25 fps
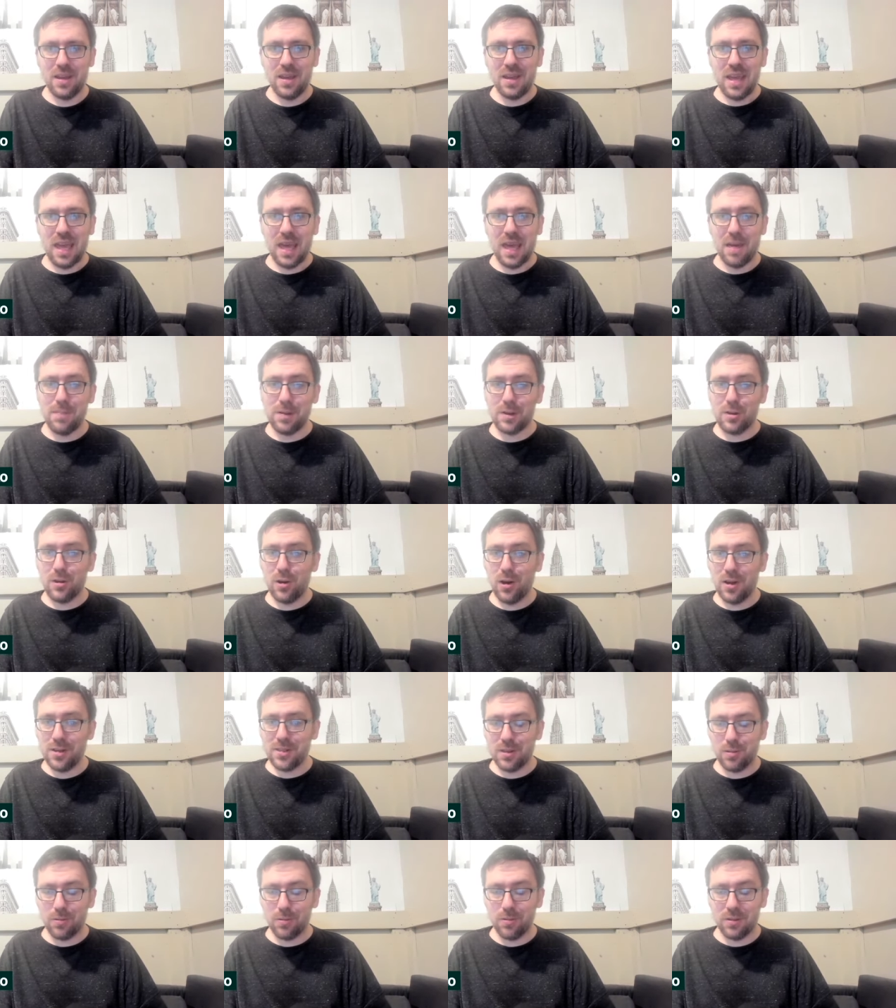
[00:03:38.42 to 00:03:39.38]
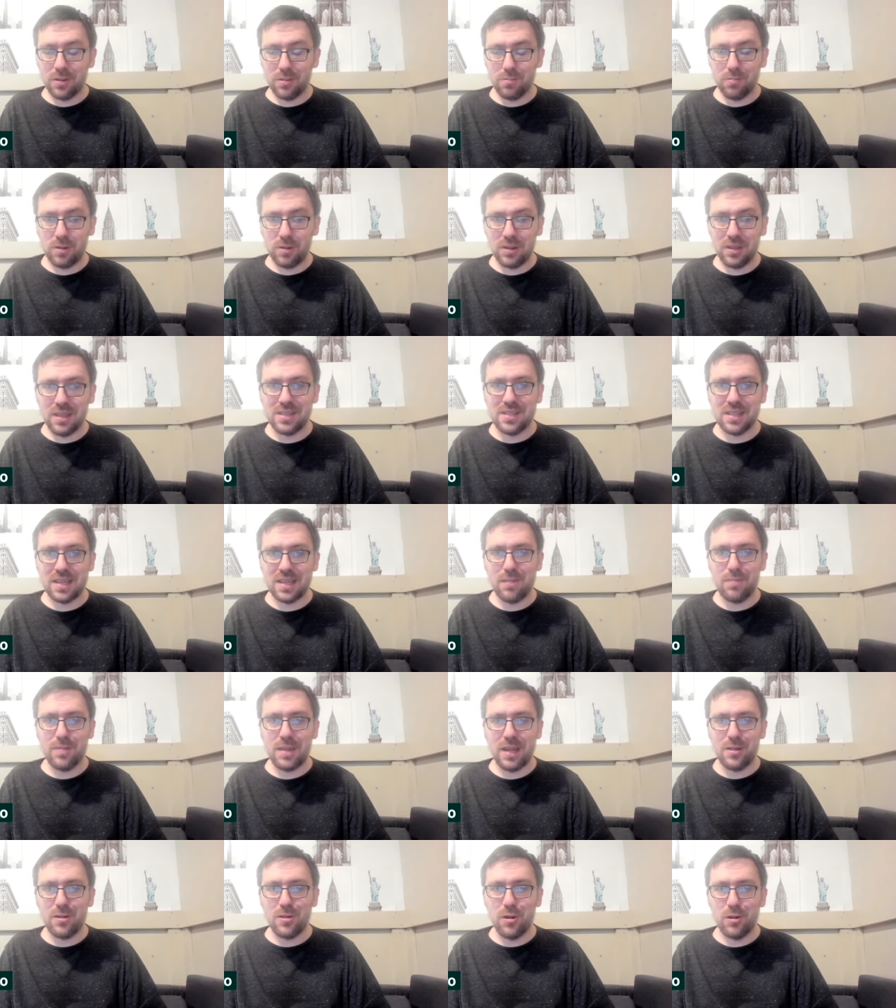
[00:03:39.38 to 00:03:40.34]
And because they're re- releasing him,
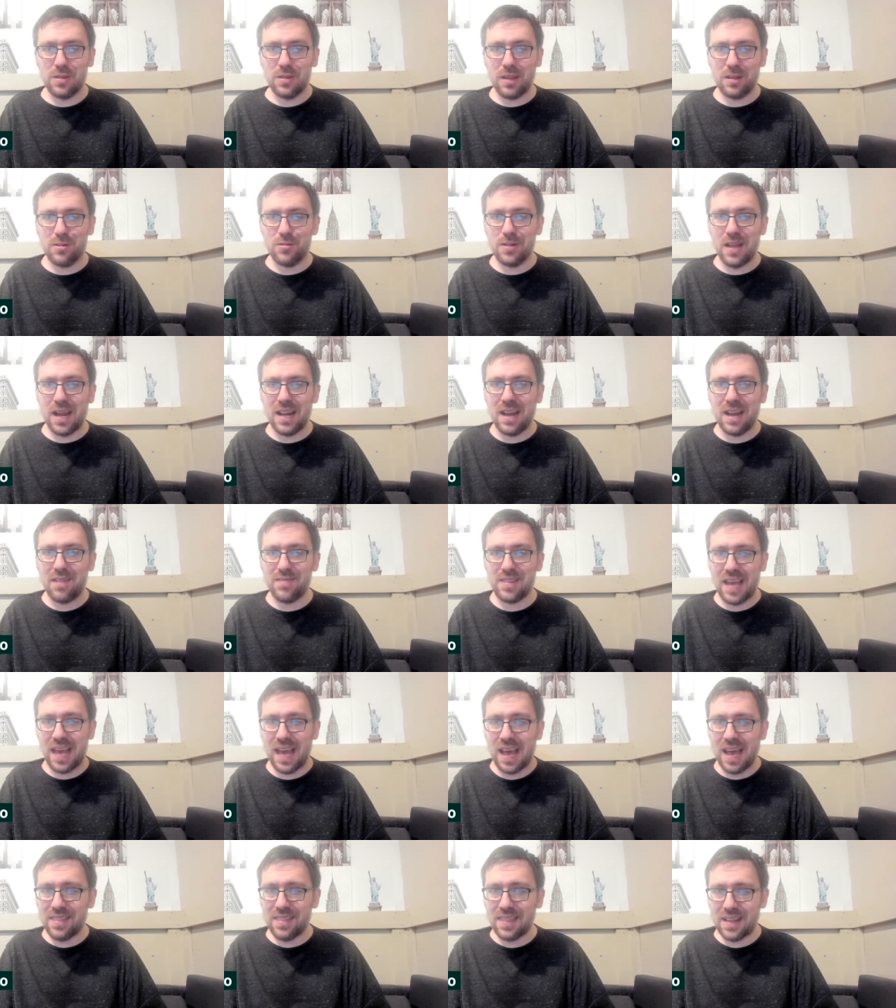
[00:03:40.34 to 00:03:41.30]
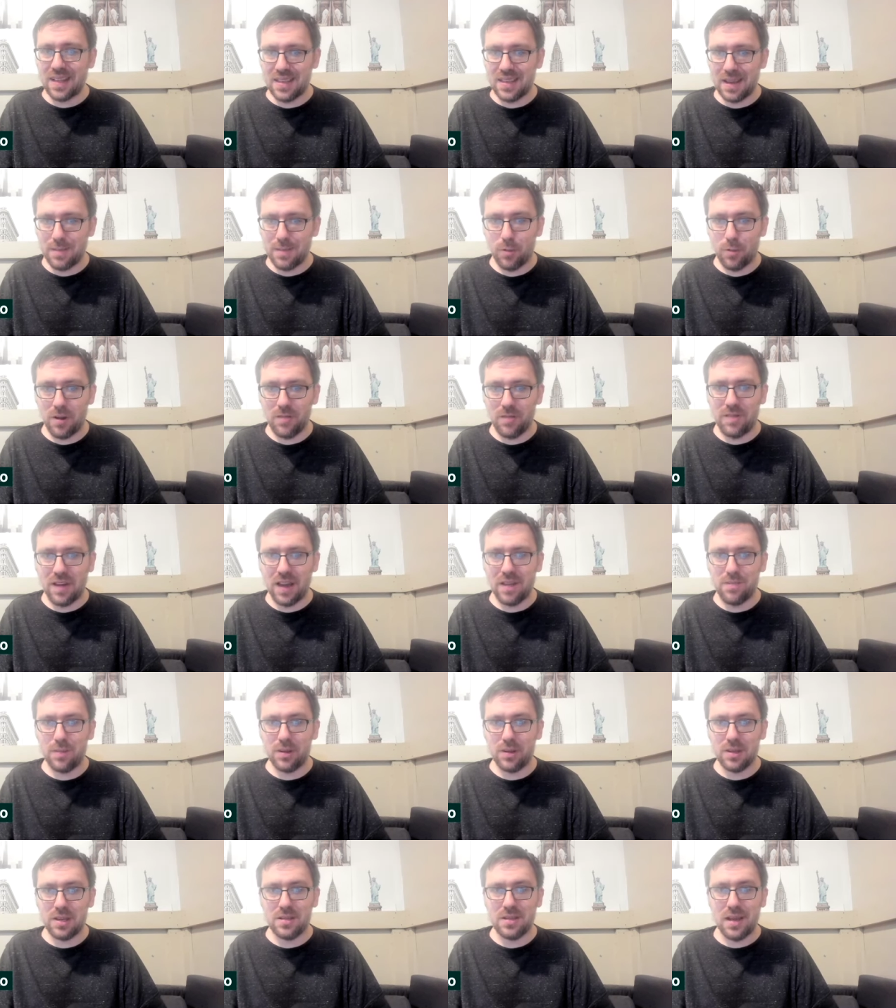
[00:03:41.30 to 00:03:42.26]
they know they do not have to add that $10.5
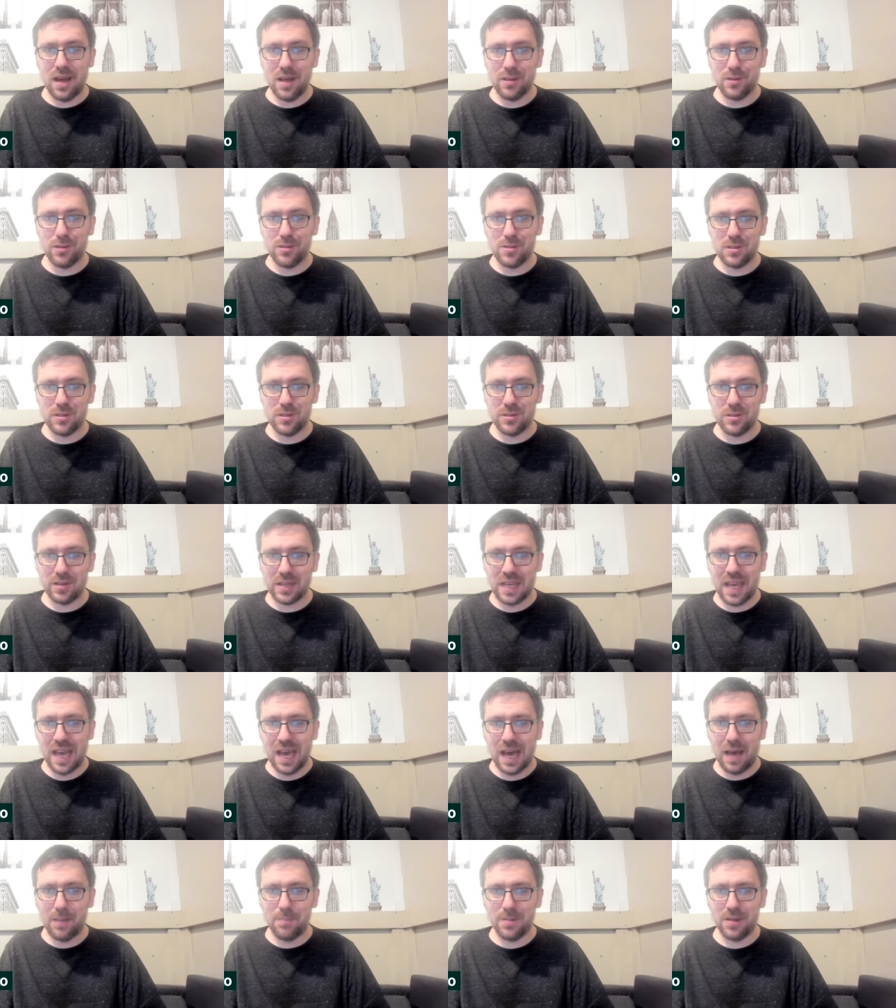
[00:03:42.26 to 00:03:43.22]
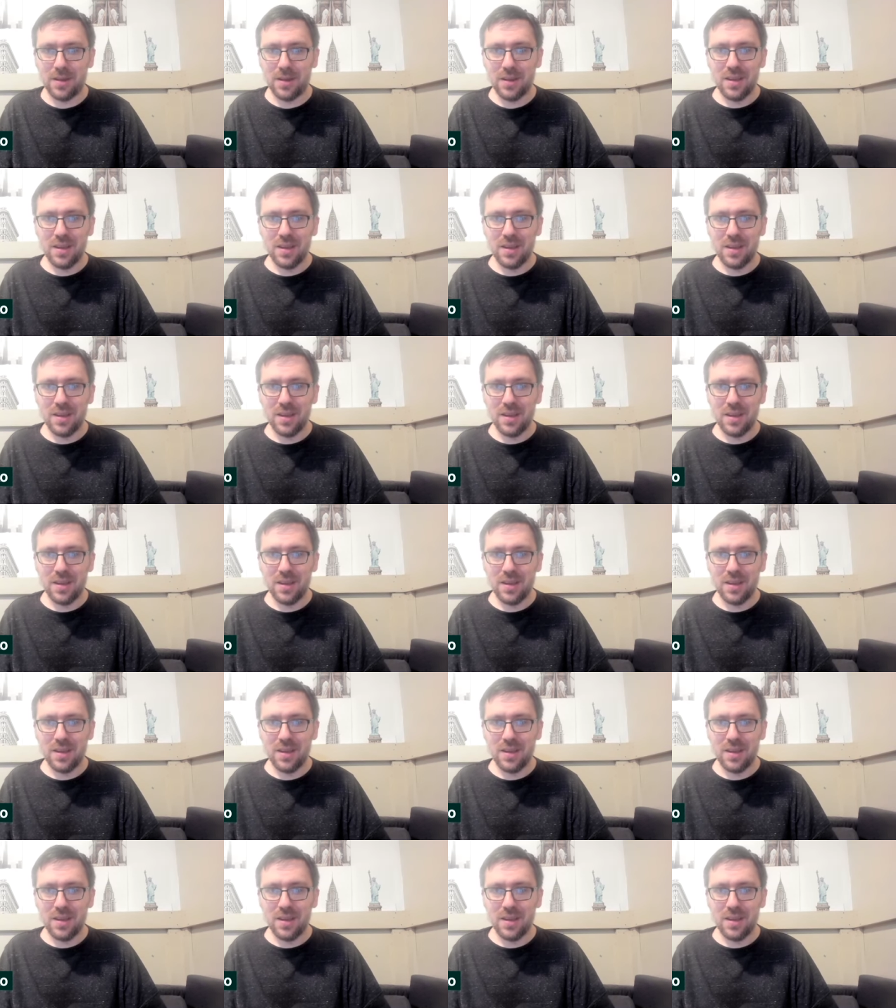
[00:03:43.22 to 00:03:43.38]
million to their cap.